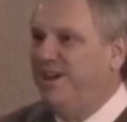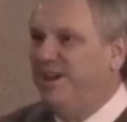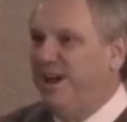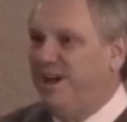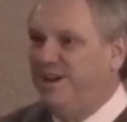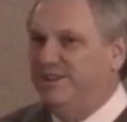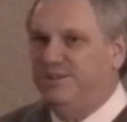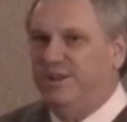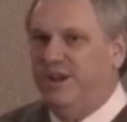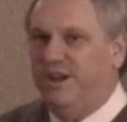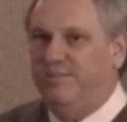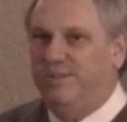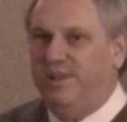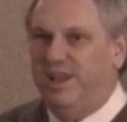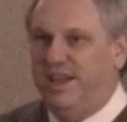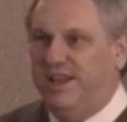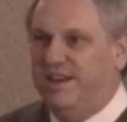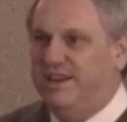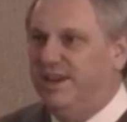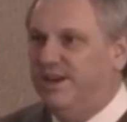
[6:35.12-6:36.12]
I'll
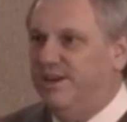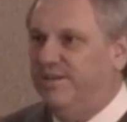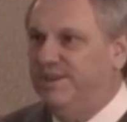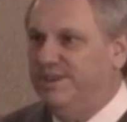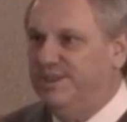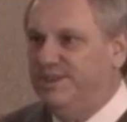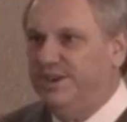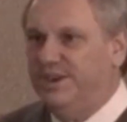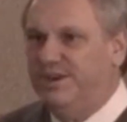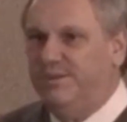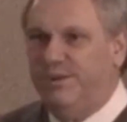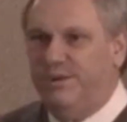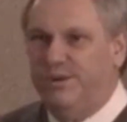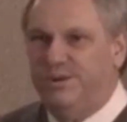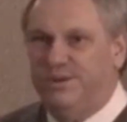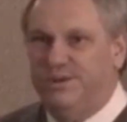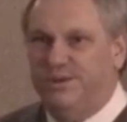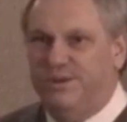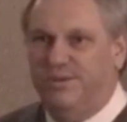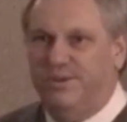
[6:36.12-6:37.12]
play a television
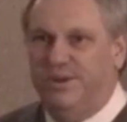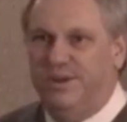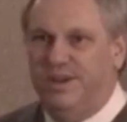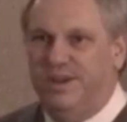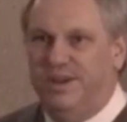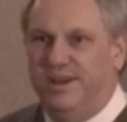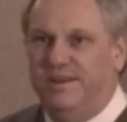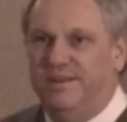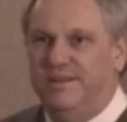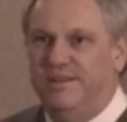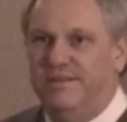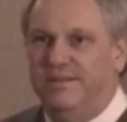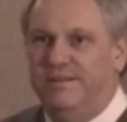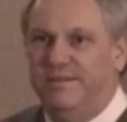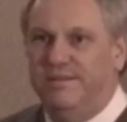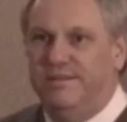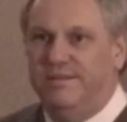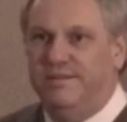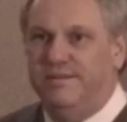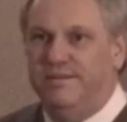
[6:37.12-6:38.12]
commercial that we did,
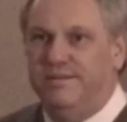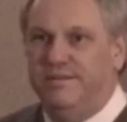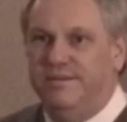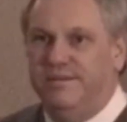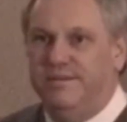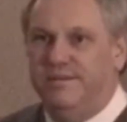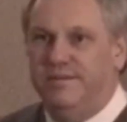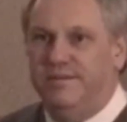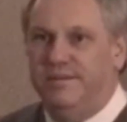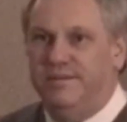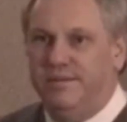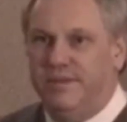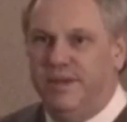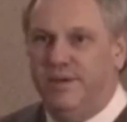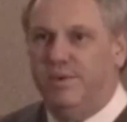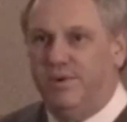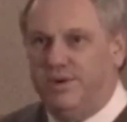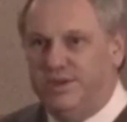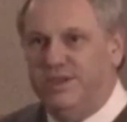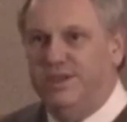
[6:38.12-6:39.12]

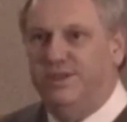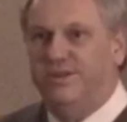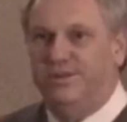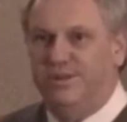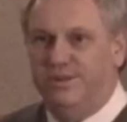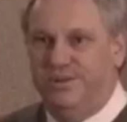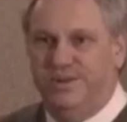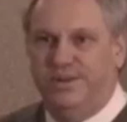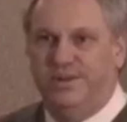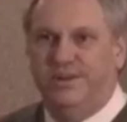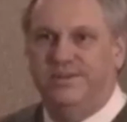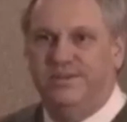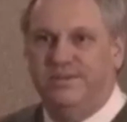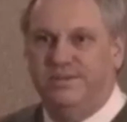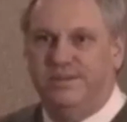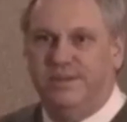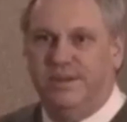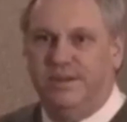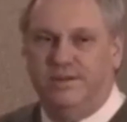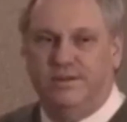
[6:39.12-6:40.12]
that we're still doing.
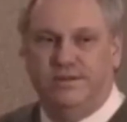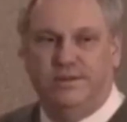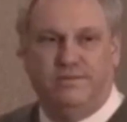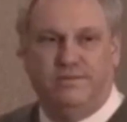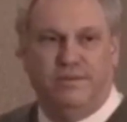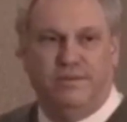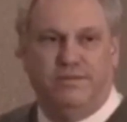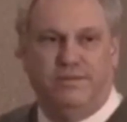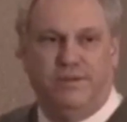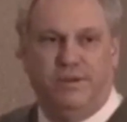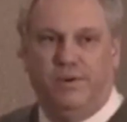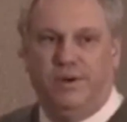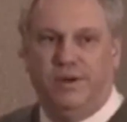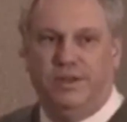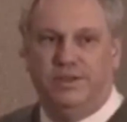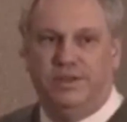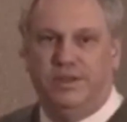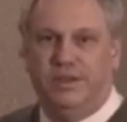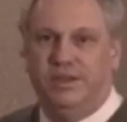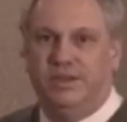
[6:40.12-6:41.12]
So if you want to
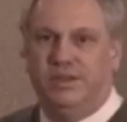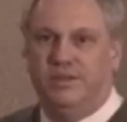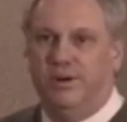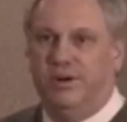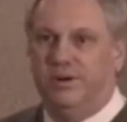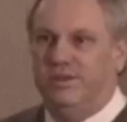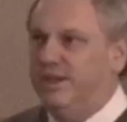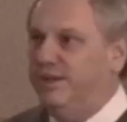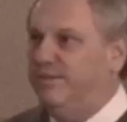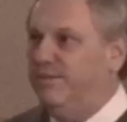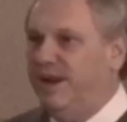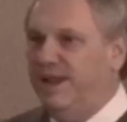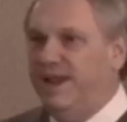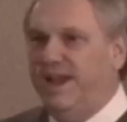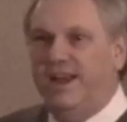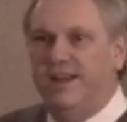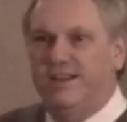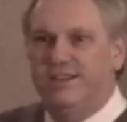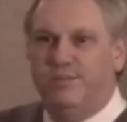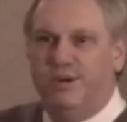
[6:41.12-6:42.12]
see it tomorrow, has anybody got
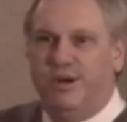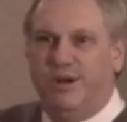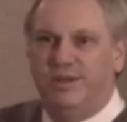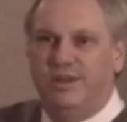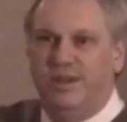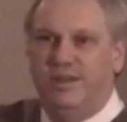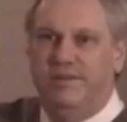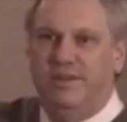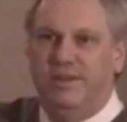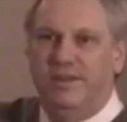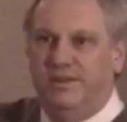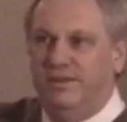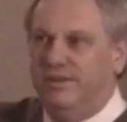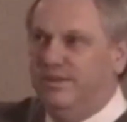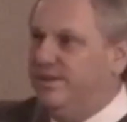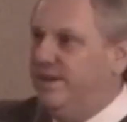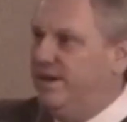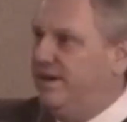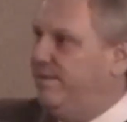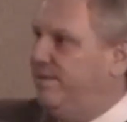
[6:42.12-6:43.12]
a small TV you can
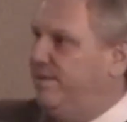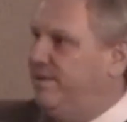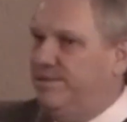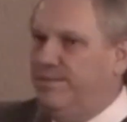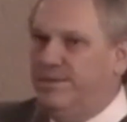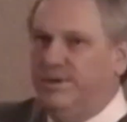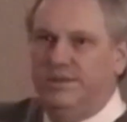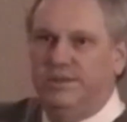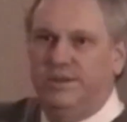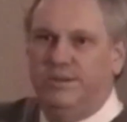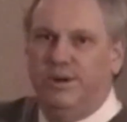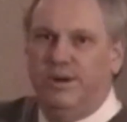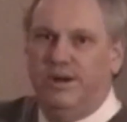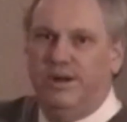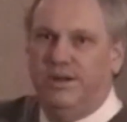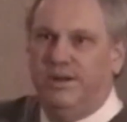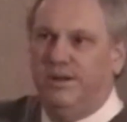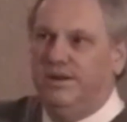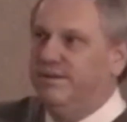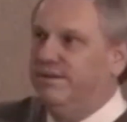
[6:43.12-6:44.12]
do that with that wants to bring
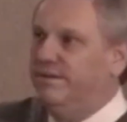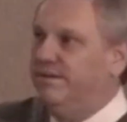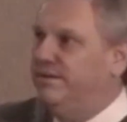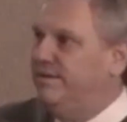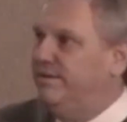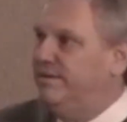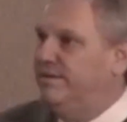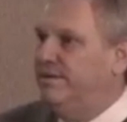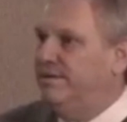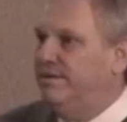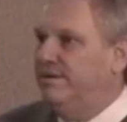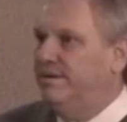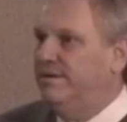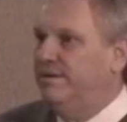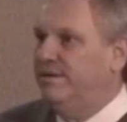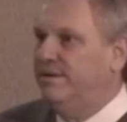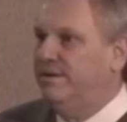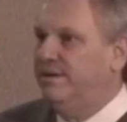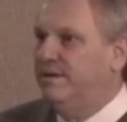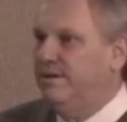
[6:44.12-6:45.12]
it in?
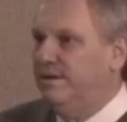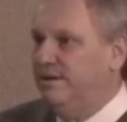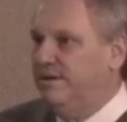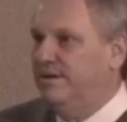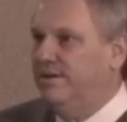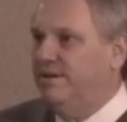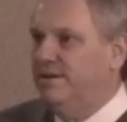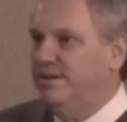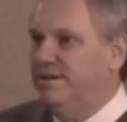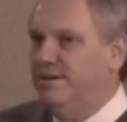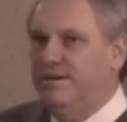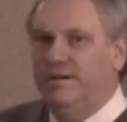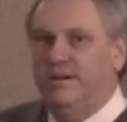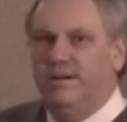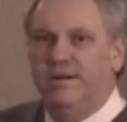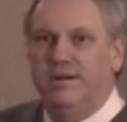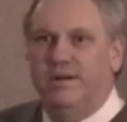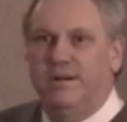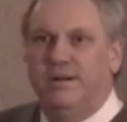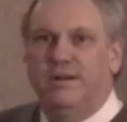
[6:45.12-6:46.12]
I got one.
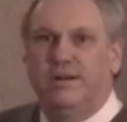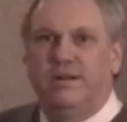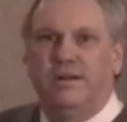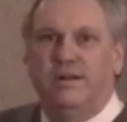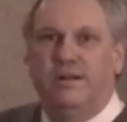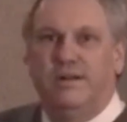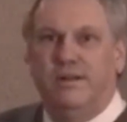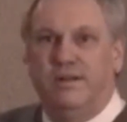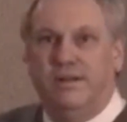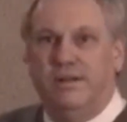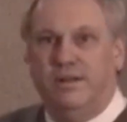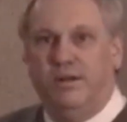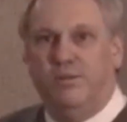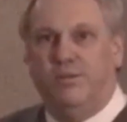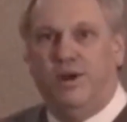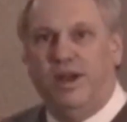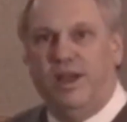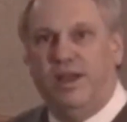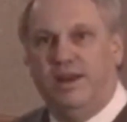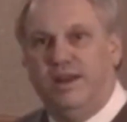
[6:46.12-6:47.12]
I'll bring it on. You
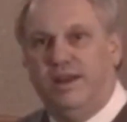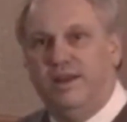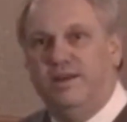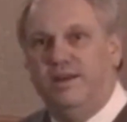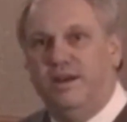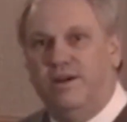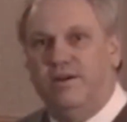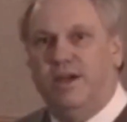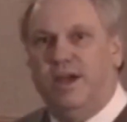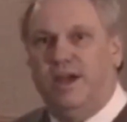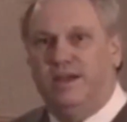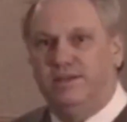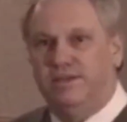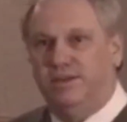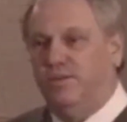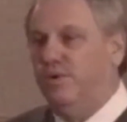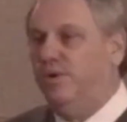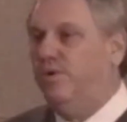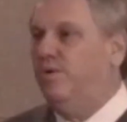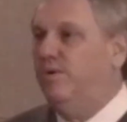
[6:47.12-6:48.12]
bring it in? Okay,
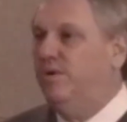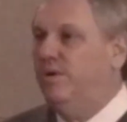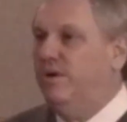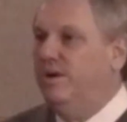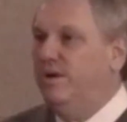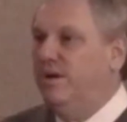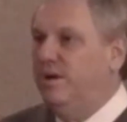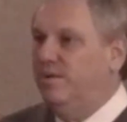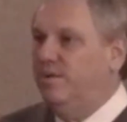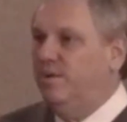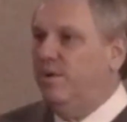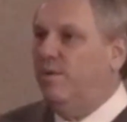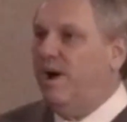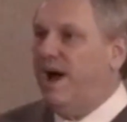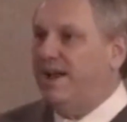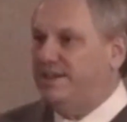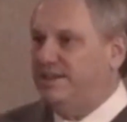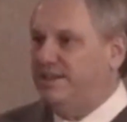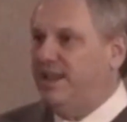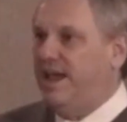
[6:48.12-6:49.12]
so we'll
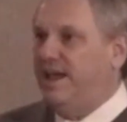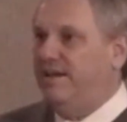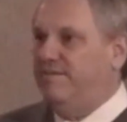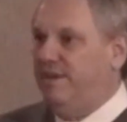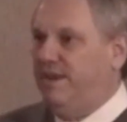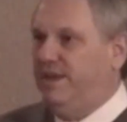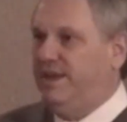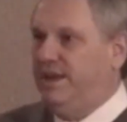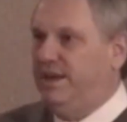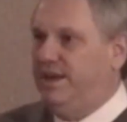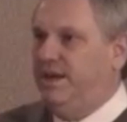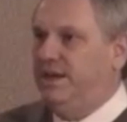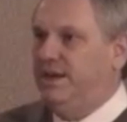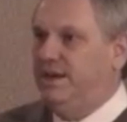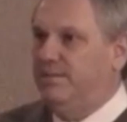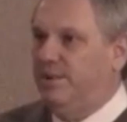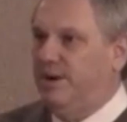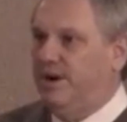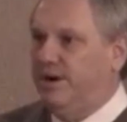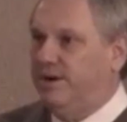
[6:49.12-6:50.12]
watch that DVD
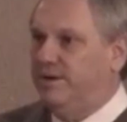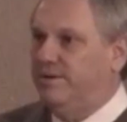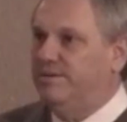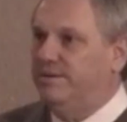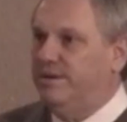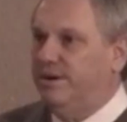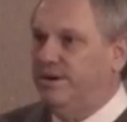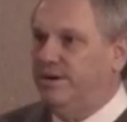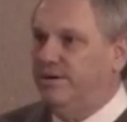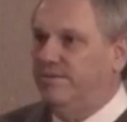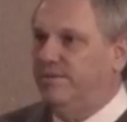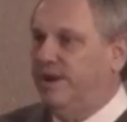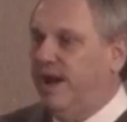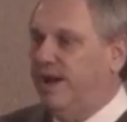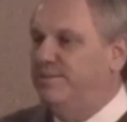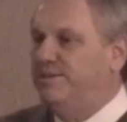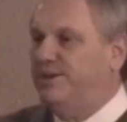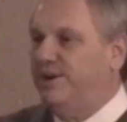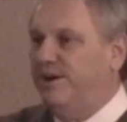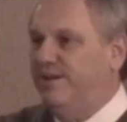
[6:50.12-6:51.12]
tomorrow. Or
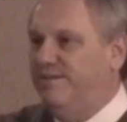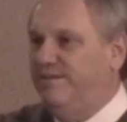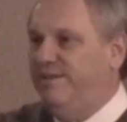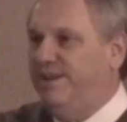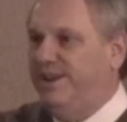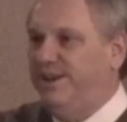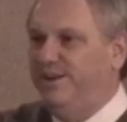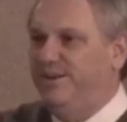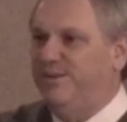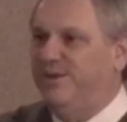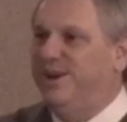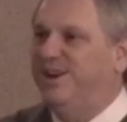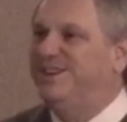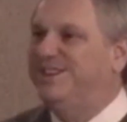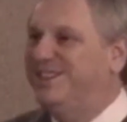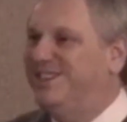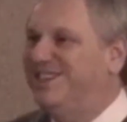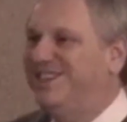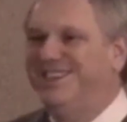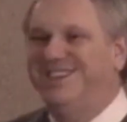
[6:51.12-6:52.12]
I'm sorry, what
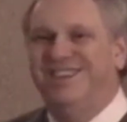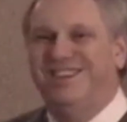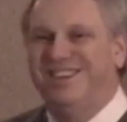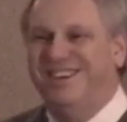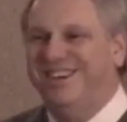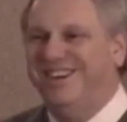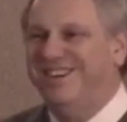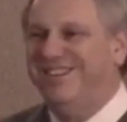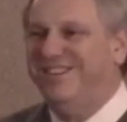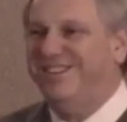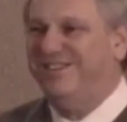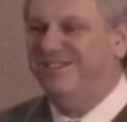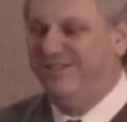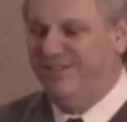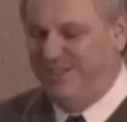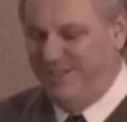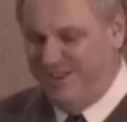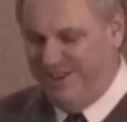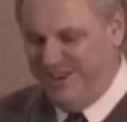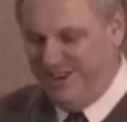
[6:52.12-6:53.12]
is it?
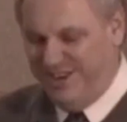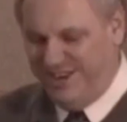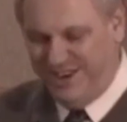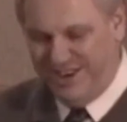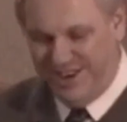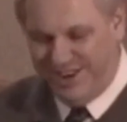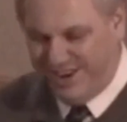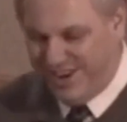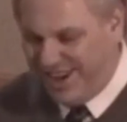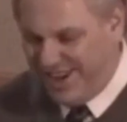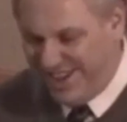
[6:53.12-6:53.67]
DVDR. Okay,